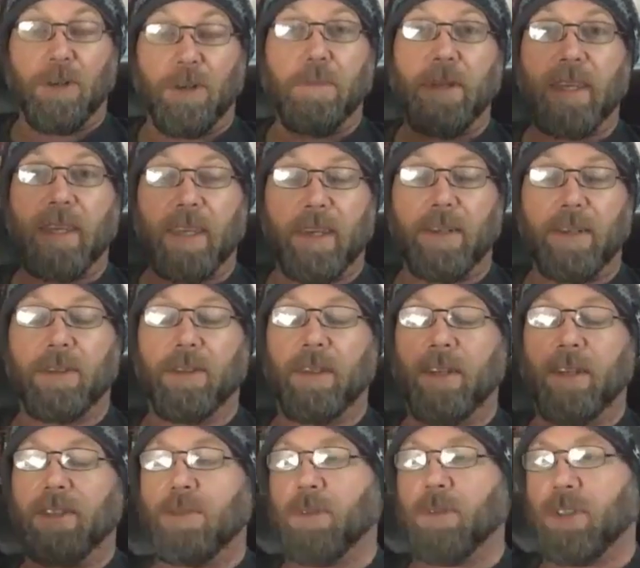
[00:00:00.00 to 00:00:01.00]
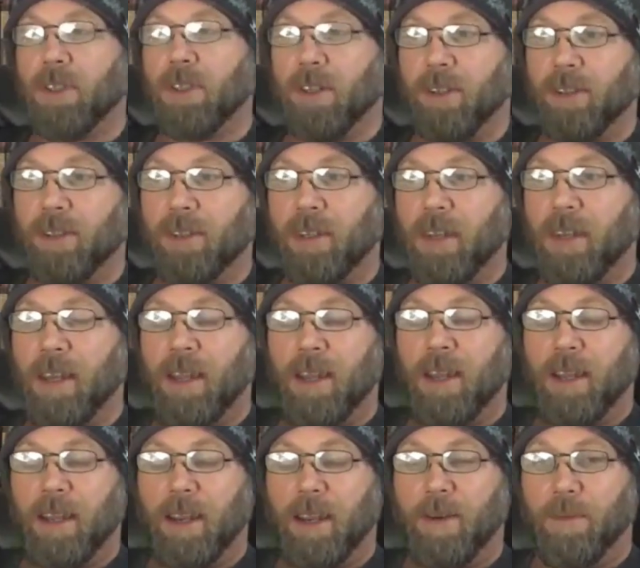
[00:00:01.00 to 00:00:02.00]
be killed as a result.
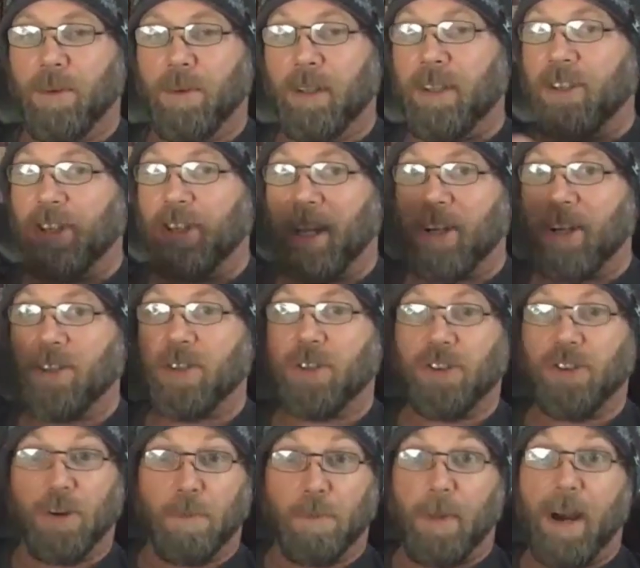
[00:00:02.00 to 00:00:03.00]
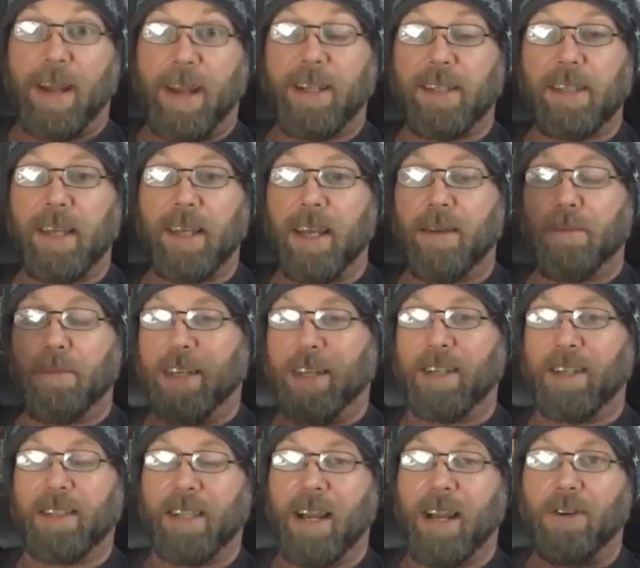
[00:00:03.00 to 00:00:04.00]
It really changes your mindset,
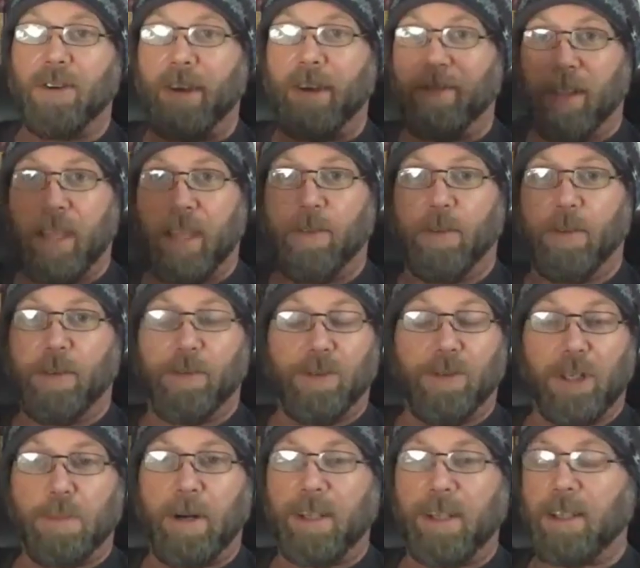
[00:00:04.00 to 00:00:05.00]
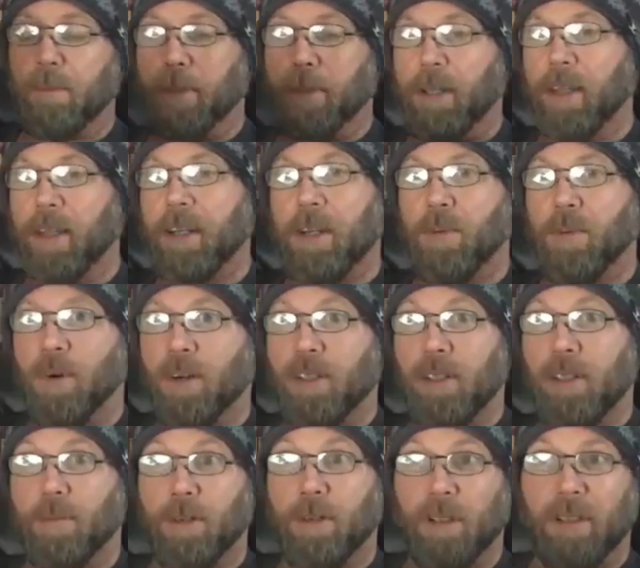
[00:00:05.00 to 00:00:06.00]
because now you have a level of responsibility where
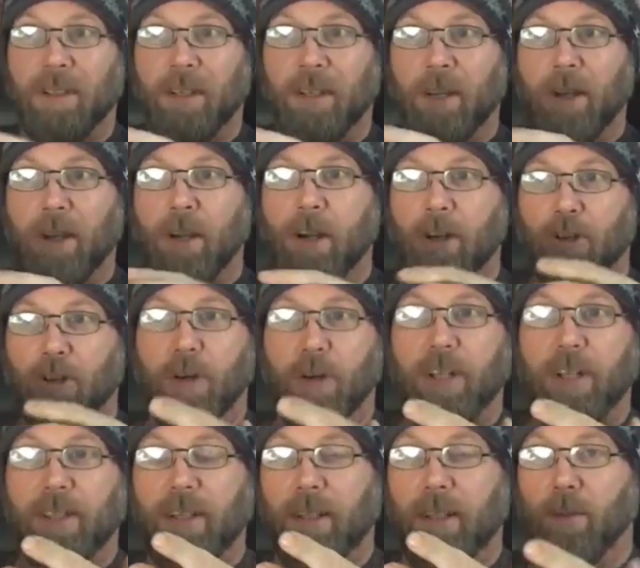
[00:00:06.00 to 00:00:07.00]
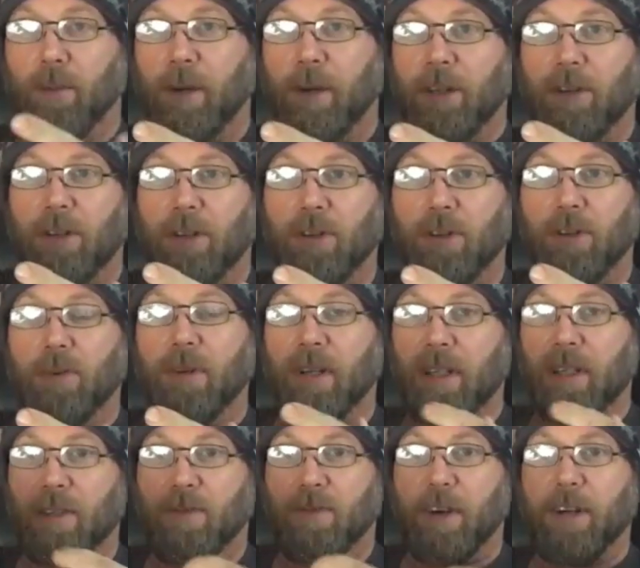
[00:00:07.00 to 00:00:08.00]
someone's trusting that what you're doing
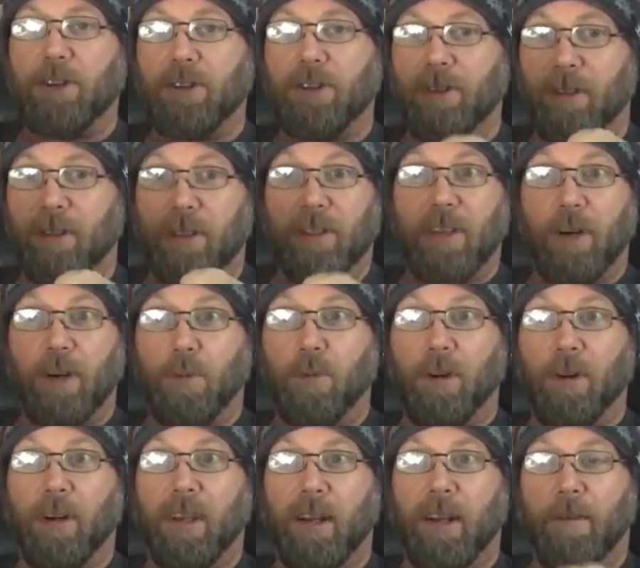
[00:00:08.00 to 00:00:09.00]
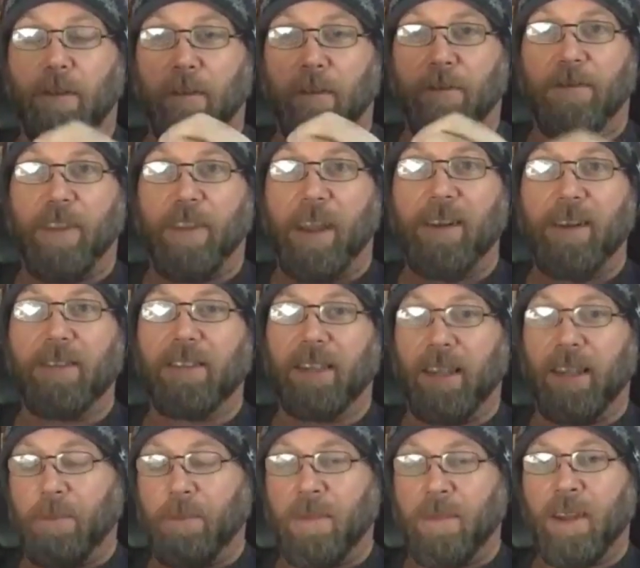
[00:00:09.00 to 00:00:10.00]
is functional, is going to work. And if it fails
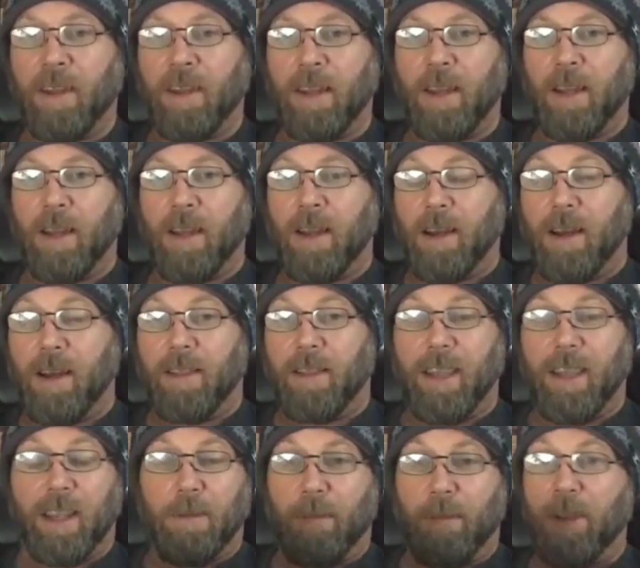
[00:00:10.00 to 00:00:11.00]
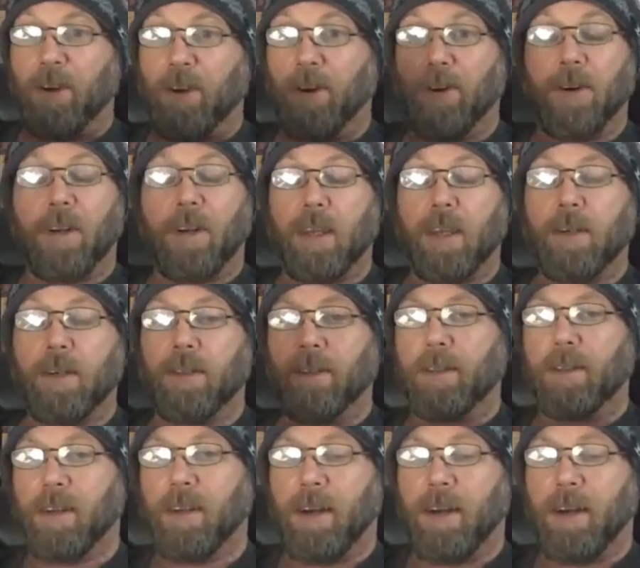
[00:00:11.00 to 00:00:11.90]
them, they could be hurt or killed.